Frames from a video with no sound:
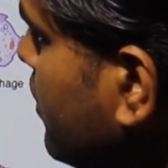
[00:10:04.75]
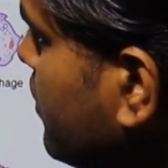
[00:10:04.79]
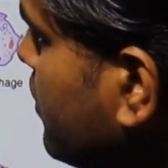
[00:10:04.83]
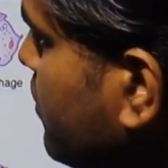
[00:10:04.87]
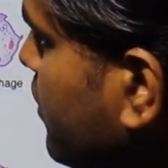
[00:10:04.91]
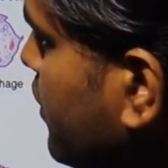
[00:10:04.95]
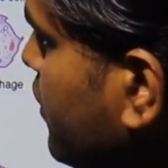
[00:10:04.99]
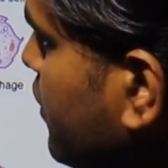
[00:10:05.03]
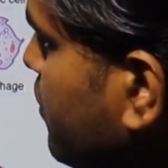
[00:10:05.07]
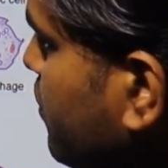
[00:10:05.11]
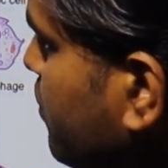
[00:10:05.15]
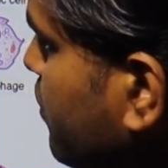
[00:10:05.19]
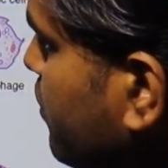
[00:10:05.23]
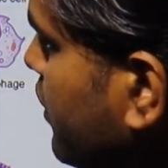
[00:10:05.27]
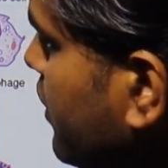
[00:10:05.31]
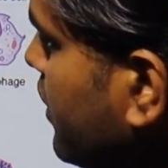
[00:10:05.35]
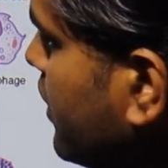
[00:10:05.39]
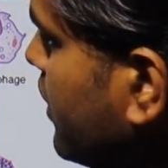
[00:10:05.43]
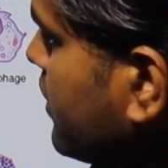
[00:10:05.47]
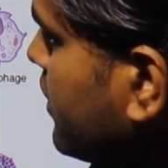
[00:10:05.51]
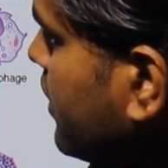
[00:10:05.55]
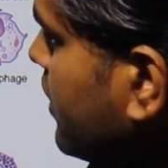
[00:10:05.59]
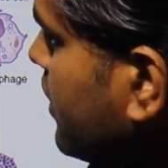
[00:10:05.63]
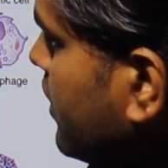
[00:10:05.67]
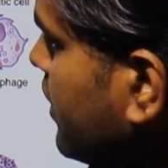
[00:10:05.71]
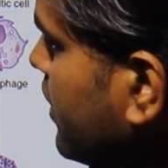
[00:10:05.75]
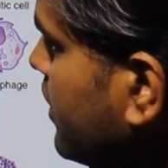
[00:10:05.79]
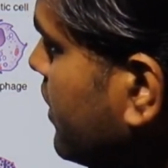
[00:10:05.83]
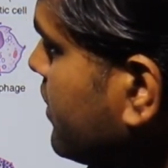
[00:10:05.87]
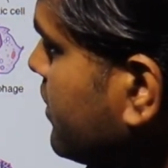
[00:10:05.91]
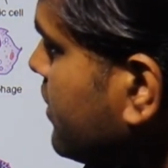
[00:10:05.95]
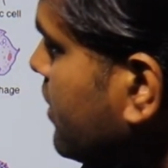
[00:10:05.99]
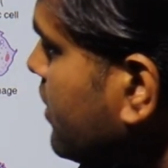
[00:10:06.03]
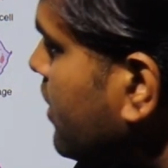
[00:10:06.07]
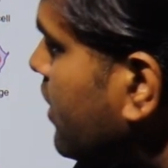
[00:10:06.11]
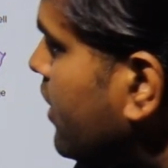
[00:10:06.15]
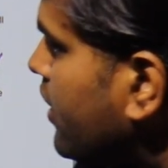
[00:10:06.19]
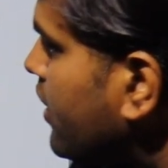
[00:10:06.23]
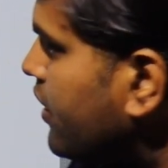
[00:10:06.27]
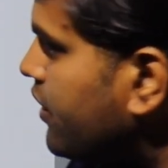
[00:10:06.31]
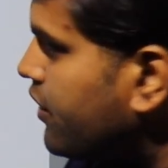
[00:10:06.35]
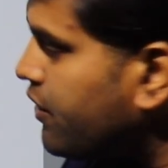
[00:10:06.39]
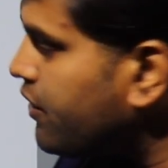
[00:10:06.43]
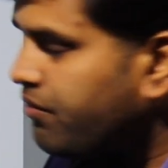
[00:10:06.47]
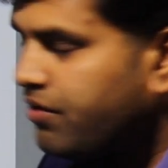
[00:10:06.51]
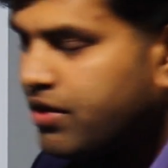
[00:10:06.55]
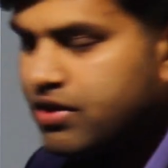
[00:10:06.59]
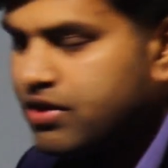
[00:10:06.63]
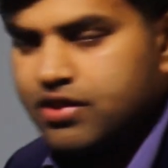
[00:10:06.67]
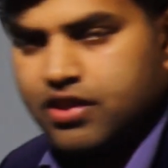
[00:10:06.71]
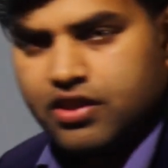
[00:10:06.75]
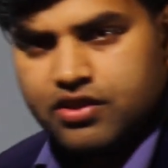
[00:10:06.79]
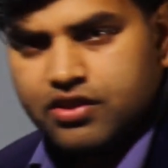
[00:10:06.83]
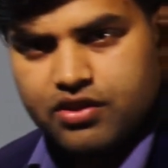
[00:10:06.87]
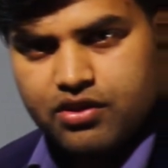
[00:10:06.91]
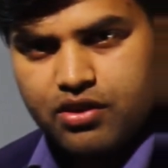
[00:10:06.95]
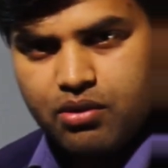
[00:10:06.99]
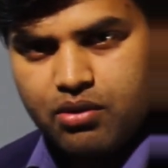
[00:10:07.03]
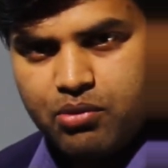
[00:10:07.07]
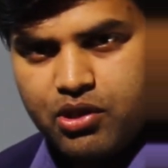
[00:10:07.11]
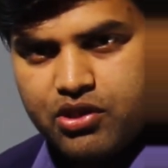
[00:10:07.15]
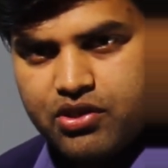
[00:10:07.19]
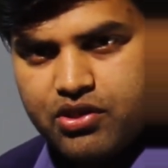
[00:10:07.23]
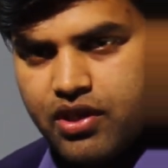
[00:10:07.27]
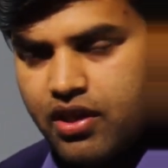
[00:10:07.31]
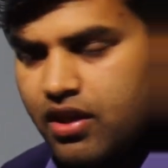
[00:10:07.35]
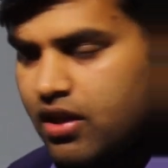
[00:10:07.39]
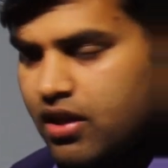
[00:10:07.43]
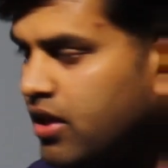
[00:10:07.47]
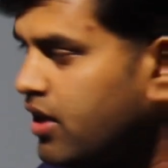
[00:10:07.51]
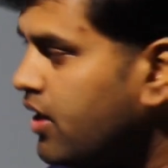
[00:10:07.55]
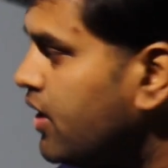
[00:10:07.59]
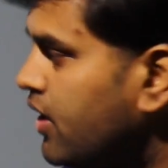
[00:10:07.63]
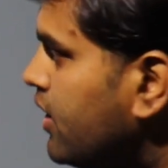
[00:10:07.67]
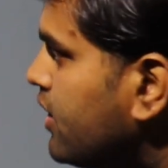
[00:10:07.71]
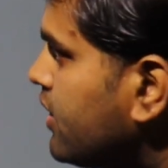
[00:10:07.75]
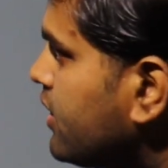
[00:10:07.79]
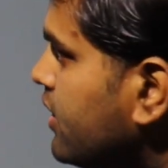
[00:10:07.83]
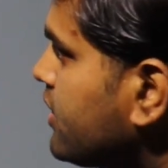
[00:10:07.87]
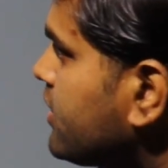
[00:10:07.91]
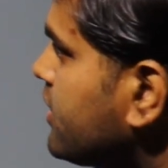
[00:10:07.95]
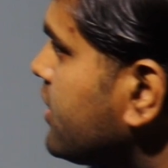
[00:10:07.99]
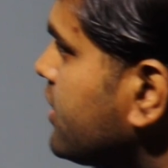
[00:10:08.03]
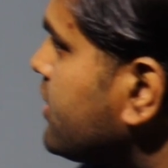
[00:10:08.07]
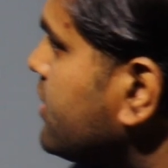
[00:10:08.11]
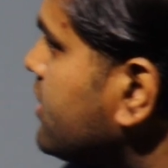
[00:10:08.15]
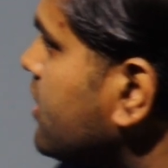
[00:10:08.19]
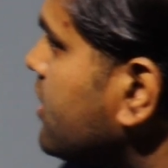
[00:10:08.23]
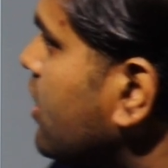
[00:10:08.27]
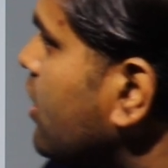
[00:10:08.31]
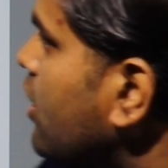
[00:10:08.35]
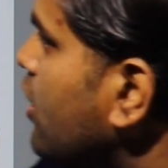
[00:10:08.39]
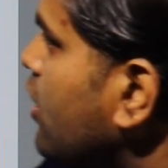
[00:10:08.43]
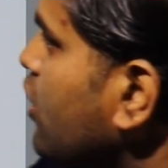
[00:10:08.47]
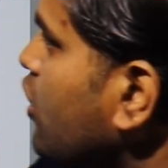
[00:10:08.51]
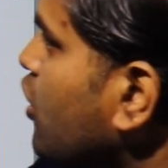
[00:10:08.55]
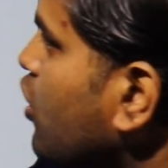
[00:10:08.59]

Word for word: so in two direction there is a differentiation of the cell this is the